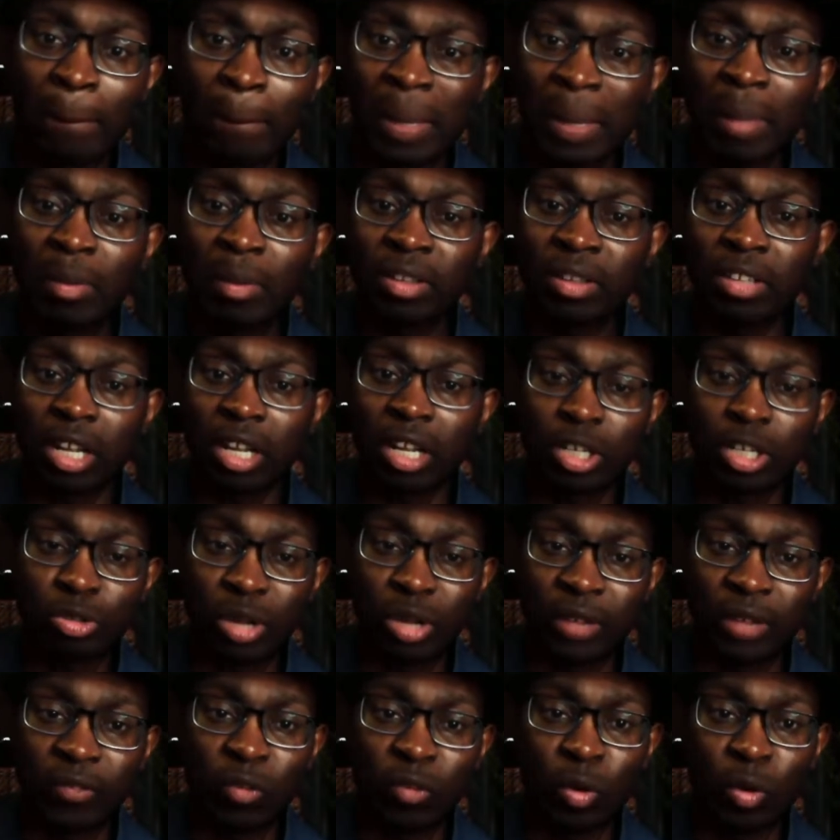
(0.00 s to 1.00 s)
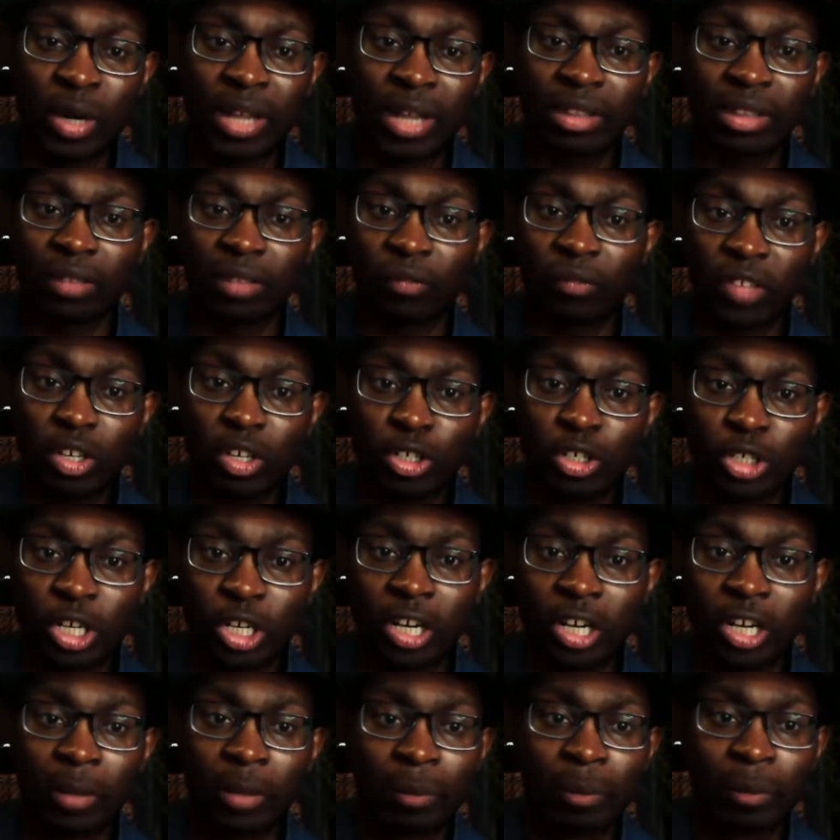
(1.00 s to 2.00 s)
People saw Trey Ford as a
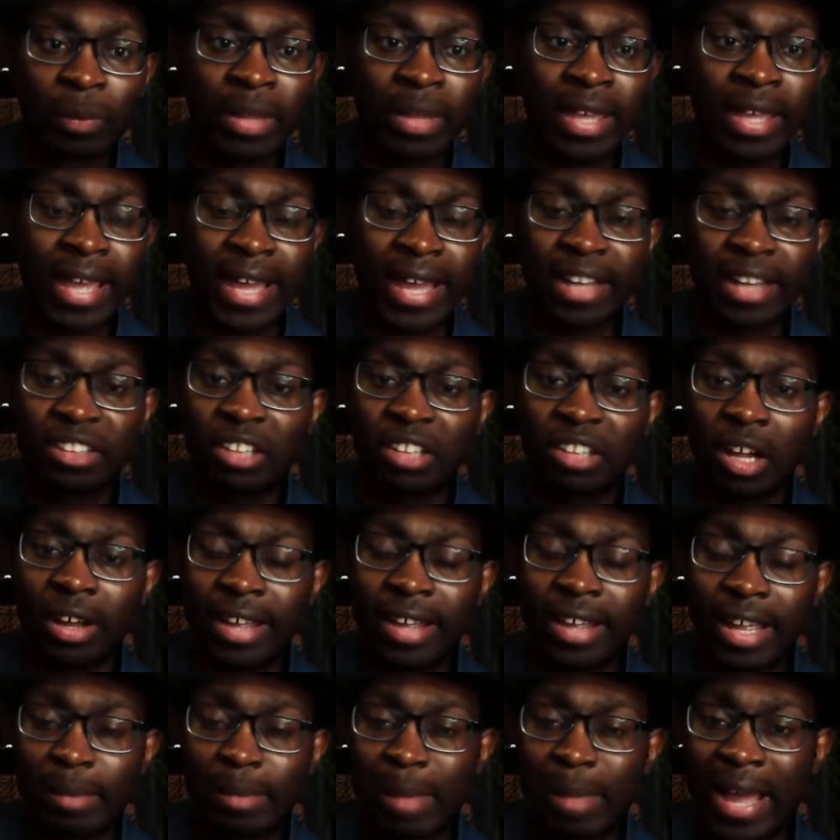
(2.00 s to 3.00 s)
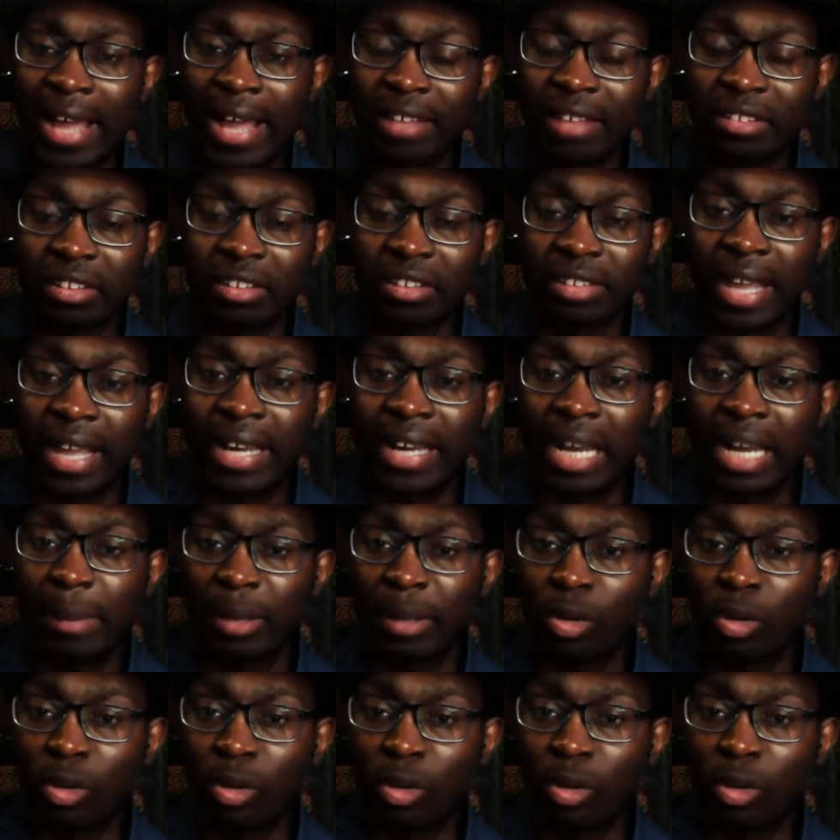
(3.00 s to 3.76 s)
future and saw him as this dynamic